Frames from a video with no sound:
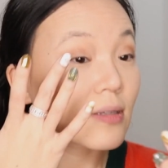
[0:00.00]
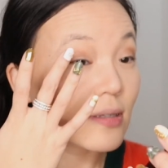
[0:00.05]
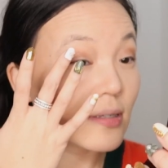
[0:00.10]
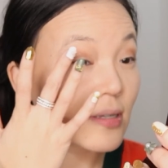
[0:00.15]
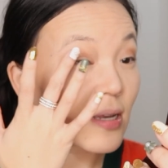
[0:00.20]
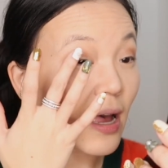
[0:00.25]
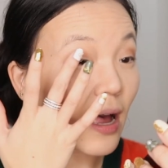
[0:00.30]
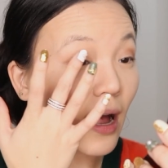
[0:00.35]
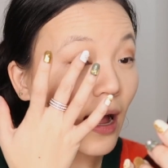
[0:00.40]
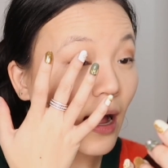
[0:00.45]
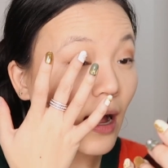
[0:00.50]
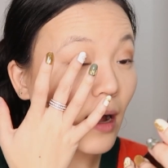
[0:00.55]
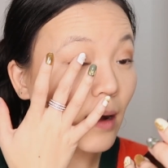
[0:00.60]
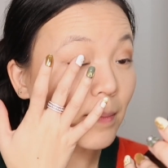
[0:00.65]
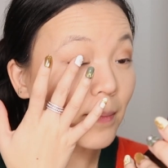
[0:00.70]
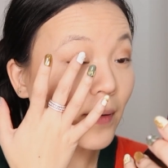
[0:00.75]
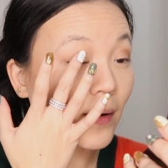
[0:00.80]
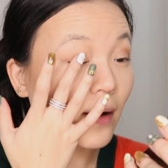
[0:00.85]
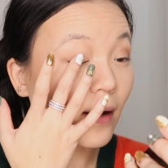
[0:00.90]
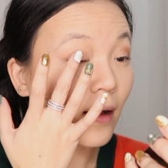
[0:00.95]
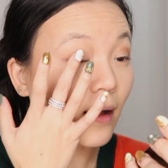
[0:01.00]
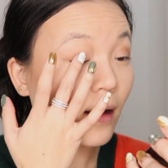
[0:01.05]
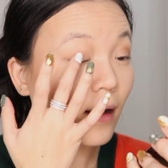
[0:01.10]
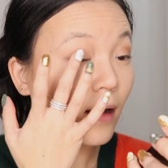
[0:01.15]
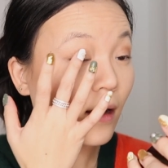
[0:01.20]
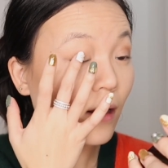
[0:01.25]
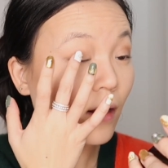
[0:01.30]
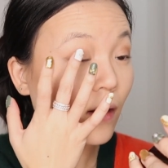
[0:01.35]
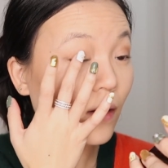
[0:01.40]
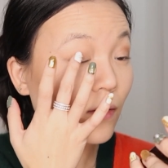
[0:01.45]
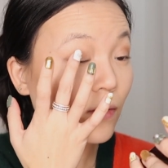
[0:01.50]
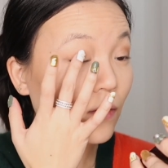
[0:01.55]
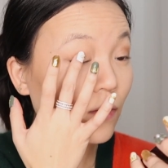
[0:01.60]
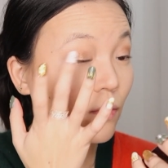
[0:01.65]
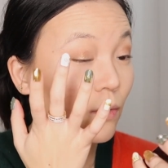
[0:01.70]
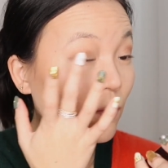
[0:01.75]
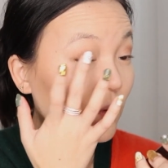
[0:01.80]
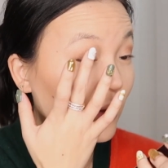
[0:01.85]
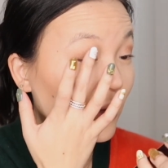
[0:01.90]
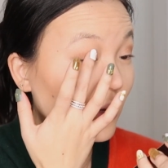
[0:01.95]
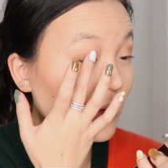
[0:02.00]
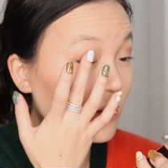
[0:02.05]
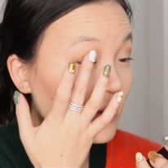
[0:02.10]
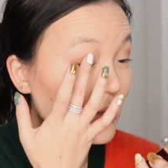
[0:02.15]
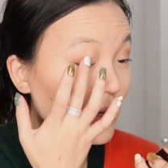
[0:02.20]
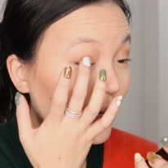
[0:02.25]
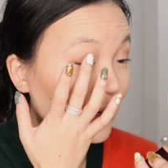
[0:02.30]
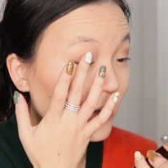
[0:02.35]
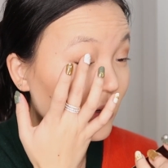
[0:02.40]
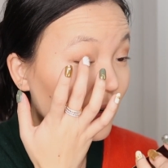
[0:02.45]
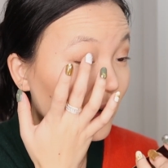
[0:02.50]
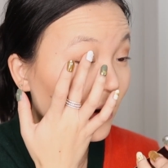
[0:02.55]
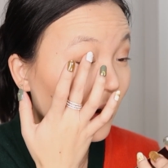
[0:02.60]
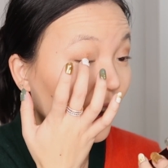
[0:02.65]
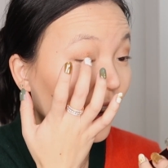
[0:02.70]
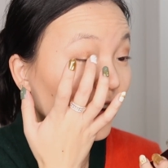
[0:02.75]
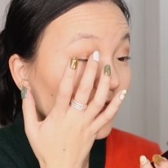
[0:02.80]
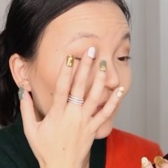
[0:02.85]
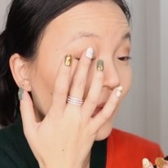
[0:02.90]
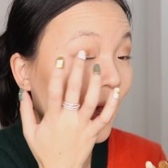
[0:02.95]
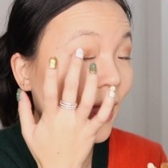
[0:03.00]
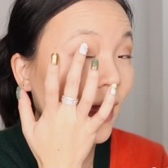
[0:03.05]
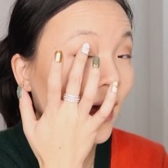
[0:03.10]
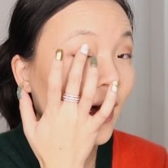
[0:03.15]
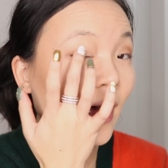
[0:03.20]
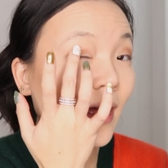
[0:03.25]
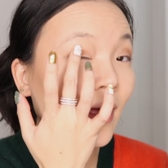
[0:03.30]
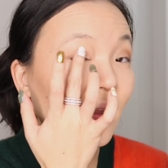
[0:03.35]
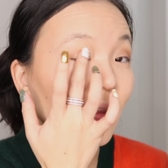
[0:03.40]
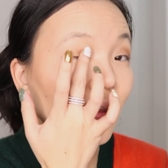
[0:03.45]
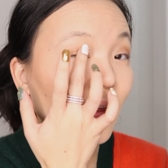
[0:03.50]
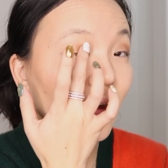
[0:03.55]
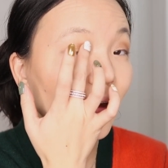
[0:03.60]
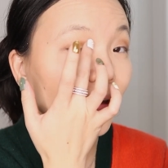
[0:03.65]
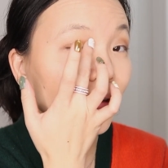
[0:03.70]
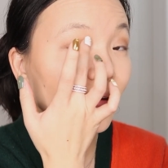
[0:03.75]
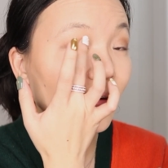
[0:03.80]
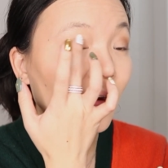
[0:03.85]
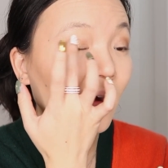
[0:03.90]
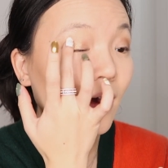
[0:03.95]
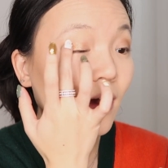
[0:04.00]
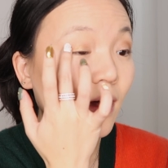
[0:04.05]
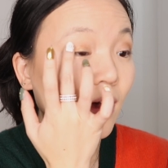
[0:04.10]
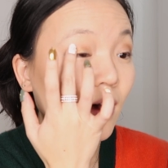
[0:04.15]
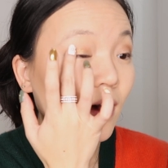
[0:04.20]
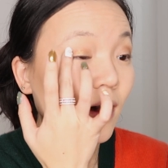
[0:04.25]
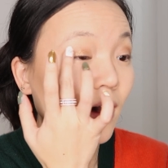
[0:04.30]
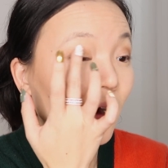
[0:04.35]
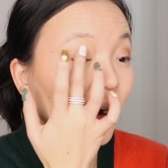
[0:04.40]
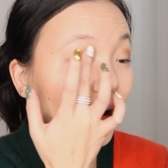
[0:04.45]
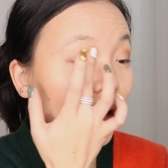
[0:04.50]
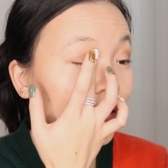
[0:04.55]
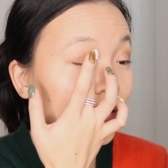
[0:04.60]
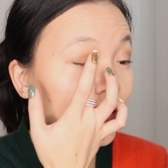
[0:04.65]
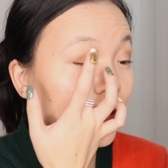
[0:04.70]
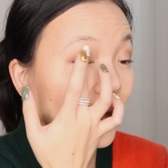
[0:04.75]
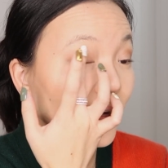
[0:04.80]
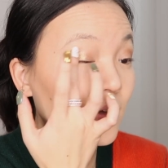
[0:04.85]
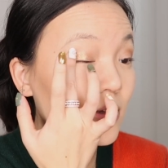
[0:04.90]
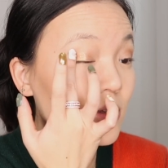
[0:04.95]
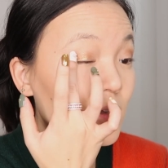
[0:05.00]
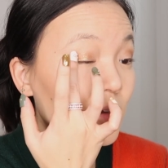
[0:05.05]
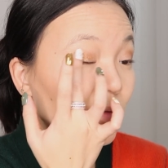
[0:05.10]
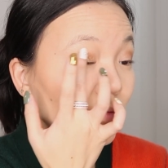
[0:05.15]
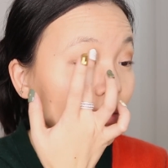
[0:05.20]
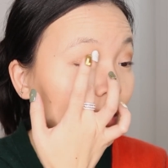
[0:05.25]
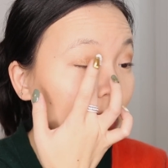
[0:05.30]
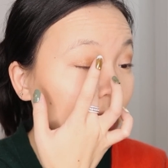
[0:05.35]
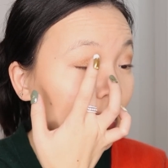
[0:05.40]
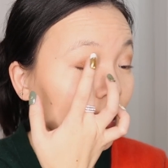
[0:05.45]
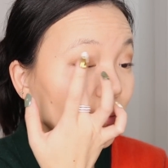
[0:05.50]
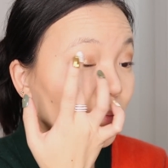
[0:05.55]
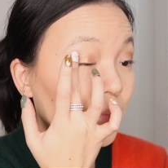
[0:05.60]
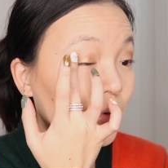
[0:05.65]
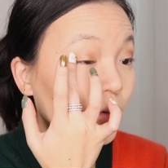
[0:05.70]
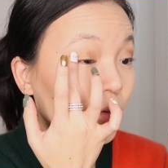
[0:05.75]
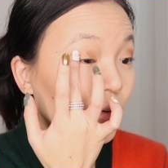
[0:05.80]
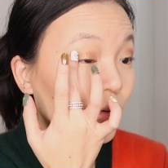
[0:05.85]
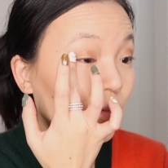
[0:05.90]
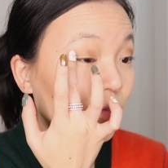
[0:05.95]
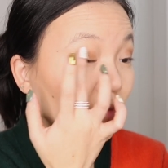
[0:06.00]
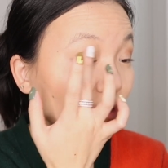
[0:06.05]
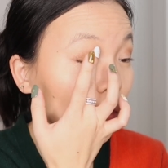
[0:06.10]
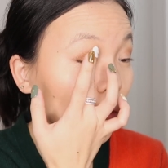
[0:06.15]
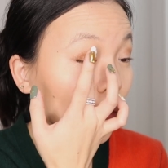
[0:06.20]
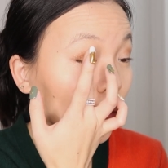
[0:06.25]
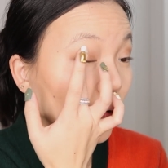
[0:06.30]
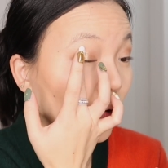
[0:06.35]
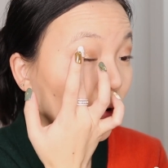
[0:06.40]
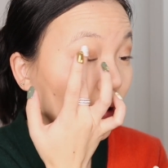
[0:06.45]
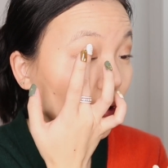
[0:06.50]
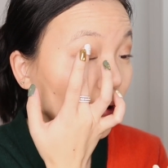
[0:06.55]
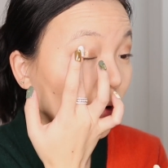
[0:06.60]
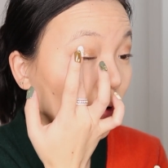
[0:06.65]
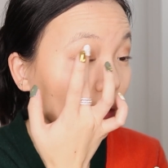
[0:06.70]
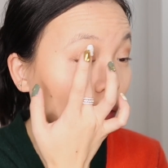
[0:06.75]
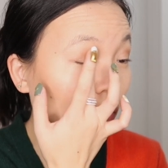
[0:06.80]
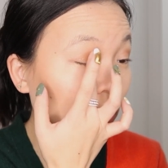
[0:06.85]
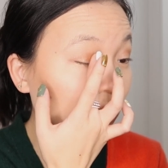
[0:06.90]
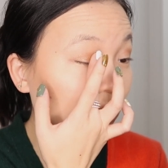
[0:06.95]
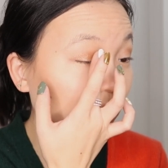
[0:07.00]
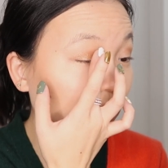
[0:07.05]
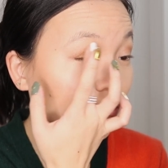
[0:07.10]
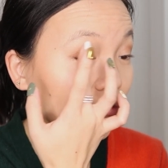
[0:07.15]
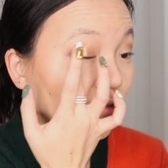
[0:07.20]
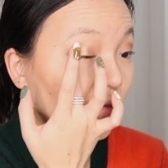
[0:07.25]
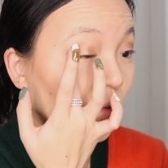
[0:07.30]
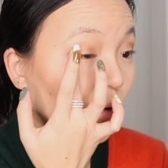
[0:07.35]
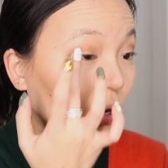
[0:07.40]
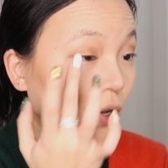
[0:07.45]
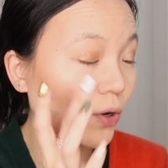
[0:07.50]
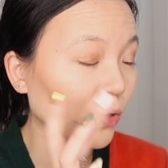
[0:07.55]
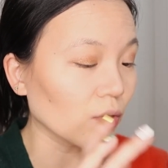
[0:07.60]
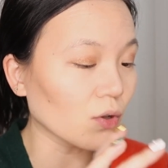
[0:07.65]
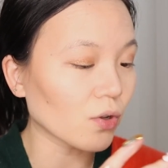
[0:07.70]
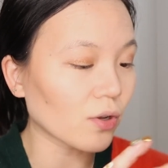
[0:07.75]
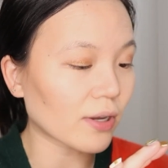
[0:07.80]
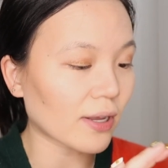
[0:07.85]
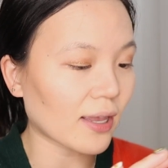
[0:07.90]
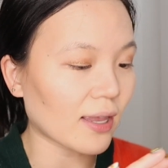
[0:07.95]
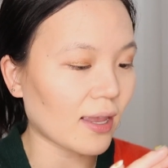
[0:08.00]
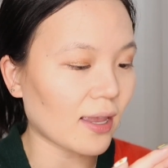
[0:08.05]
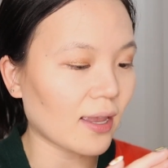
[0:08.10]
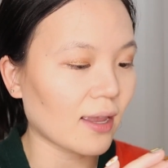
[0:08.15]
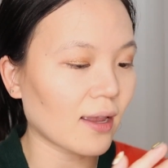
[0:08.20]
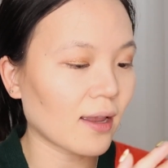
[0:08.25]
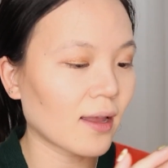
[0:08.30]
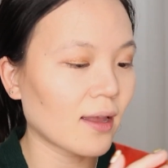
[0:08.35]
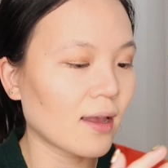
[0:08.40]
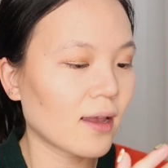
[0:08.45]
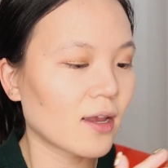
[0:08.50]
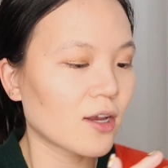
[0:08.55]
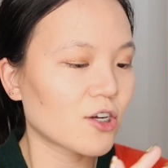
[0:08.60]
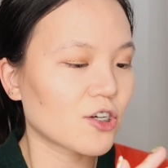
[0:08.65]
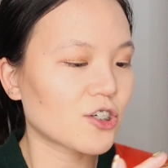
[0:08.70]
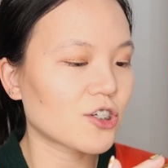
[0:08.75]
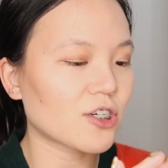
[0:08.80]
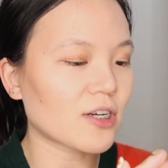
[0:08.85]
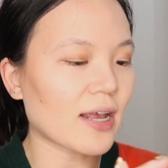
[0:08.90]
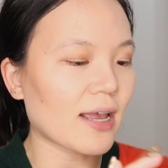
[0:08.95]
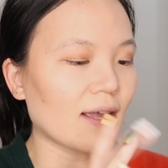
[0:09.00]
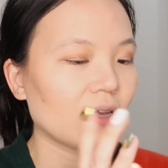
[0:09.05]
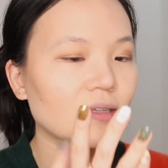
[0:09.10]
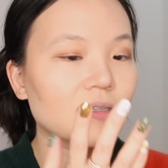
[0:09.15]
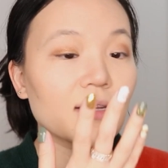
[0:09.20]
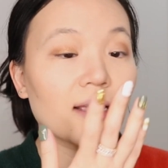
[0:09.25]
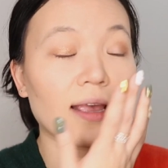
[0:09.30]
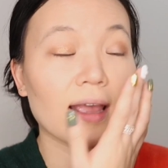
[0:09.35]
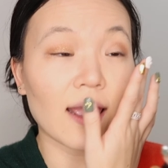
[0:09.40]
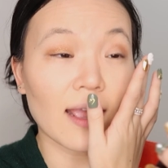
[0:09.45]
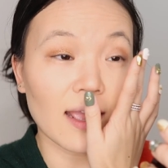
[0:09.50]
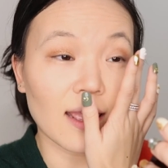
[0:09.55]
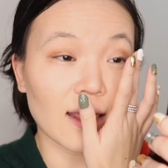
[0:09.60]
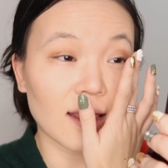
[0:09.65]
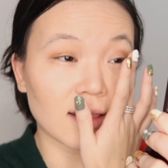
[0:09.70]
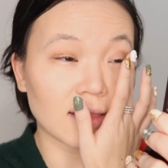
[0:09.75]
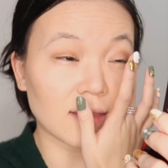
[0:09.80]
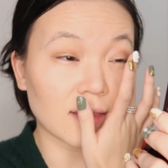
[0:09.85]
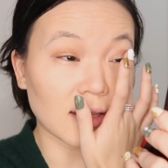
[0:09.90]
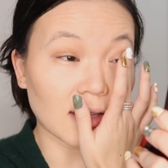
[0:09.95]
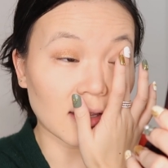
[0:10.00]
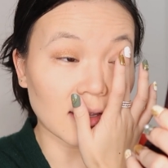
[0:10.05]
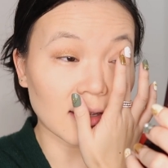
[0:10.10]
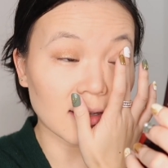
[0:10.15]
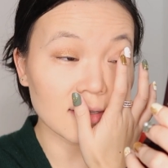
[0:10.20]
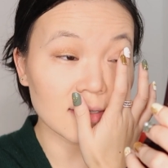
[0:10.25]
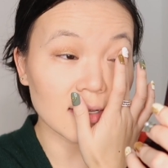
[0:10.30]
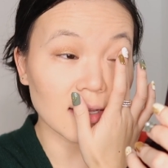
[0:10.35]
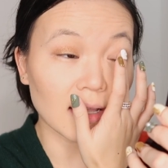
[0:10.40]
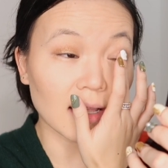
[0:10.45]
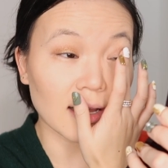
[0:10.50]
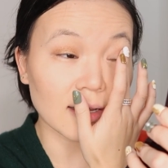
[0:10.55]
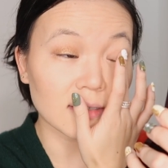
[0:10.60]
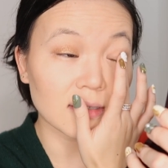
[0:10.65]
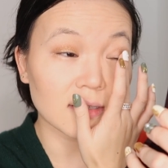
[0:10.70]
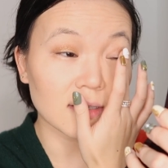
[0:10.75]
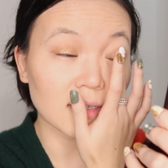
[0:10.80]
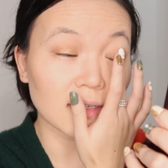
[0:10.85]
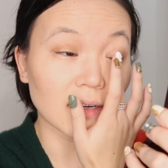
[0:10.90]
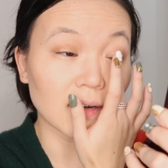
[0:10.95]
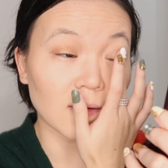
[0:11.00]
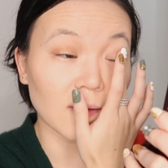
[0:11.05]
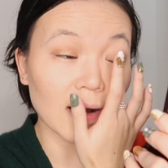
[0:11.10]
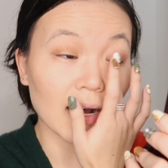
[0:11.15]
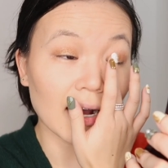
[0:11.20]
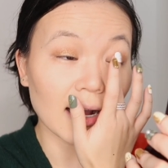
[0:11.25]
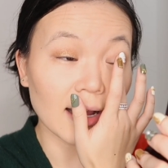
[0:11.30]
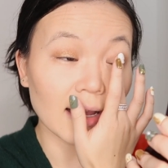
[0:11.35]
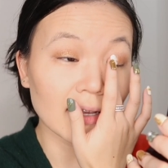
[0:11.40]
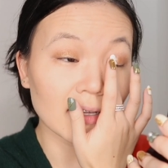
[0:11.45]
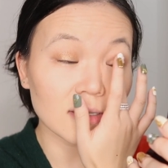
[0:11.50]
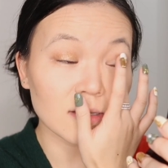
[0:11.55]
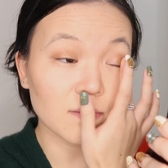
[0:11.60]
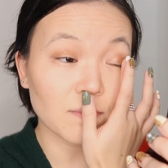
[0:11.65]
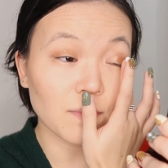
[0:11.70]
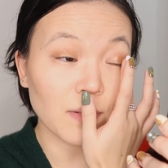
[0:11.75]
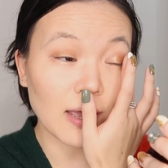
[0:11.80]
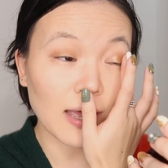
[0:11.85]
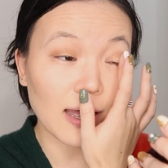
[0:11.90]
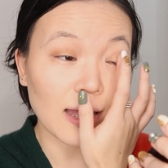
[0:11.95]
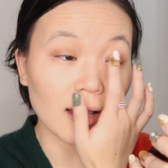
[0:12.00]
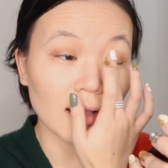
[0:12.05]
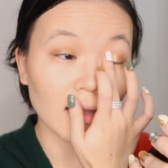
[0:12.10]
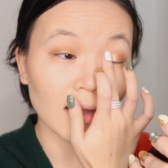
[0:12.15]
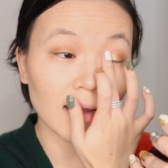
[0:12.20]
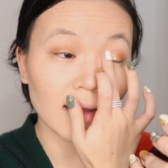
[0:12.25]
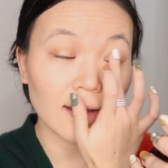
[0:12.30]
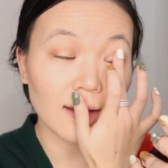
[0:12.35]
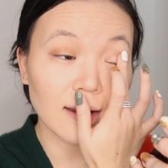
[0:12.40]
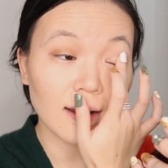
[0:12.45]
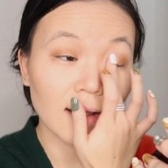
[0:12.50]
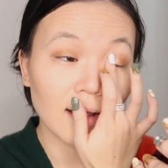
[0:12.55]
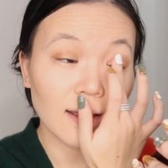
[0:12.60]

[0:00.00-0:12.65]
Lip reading: tap to the center of my eyelid of this really beautiful gold foil looking shade in the Celestial Eyes palette.